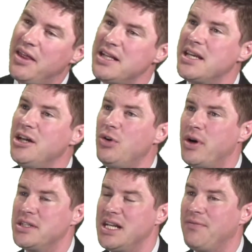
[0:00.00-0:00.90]
that's
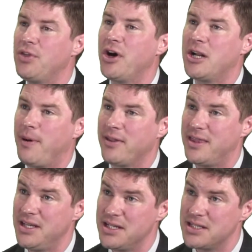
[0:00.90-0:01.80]
interesting, have you thought about
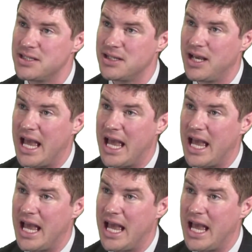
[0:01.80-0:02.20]
this?